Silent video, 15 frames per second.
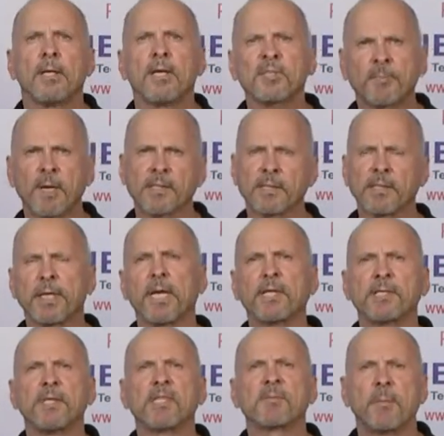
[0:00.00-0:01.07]
This
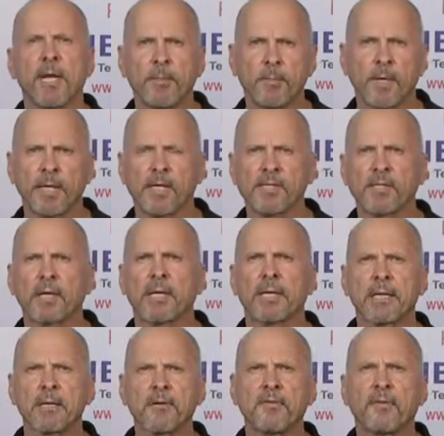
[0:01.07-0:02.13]
presentation is made by us to
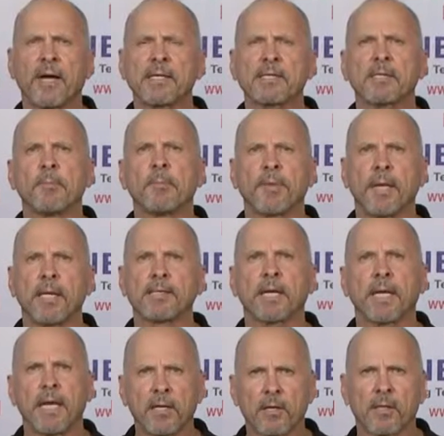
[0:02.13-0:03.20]
clarify some things
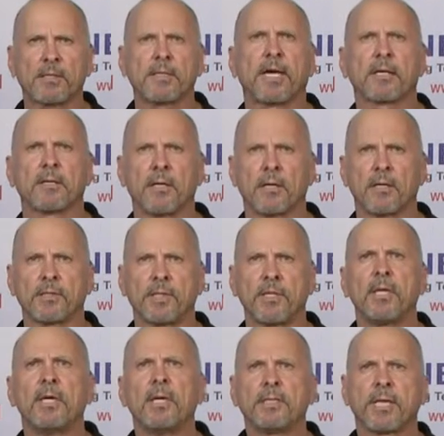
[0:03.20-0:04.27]
in our
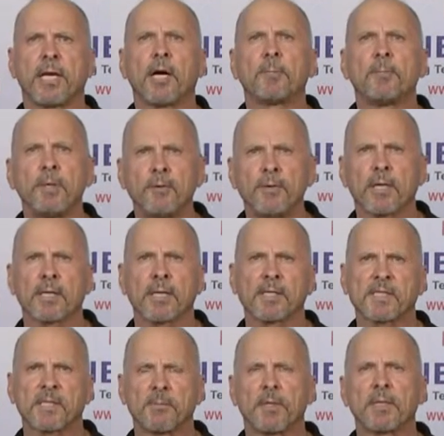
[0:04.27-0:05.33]
technology to help you, the
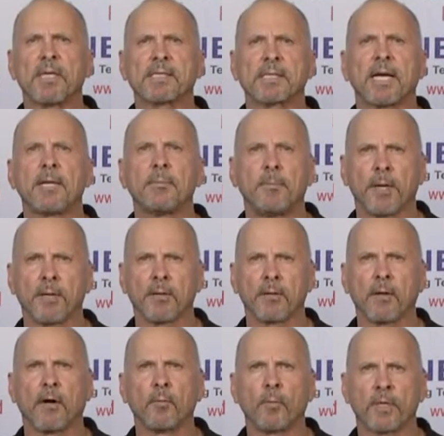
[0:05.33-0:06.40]
customer, decide better
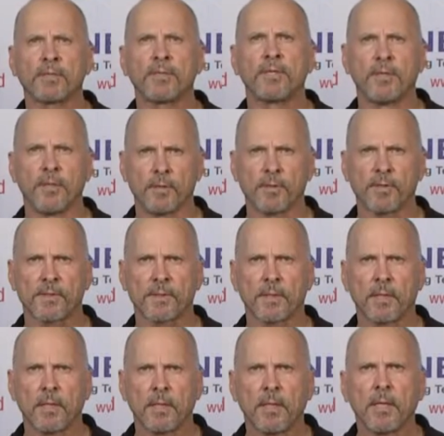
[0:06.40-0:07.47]
on what to use.
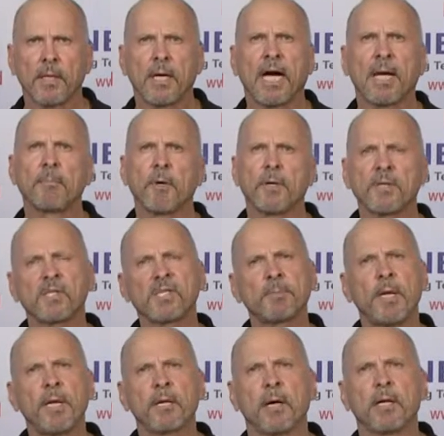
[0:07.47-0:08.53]
I'm going to
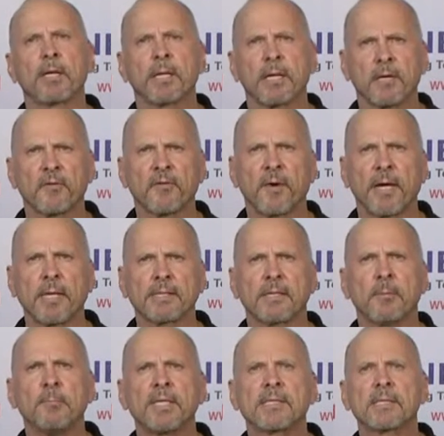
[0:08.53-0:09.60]
speak on clarifying
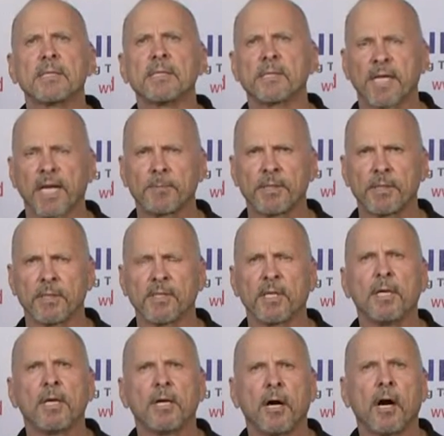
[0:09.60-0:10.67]
some misconceptions
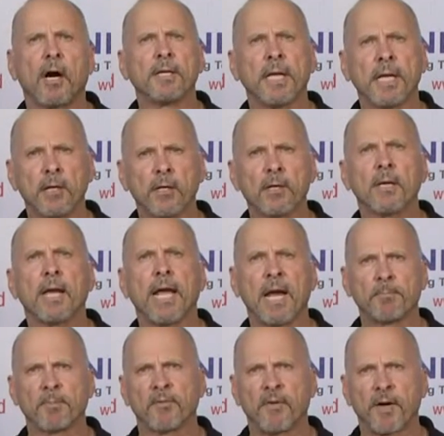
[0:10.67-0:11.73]
on air
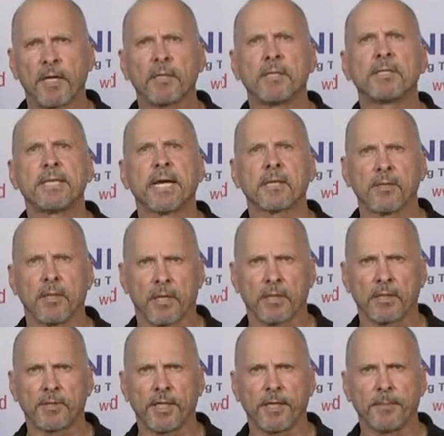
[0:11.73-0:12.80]
amplifier
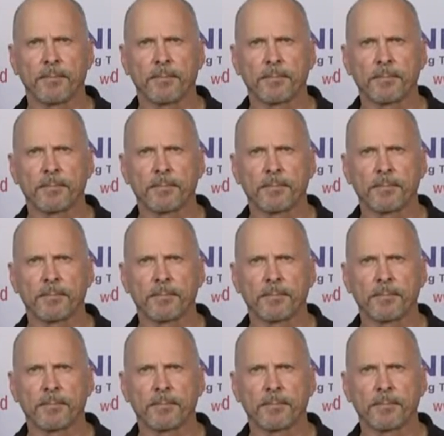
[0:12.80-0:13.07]
technology.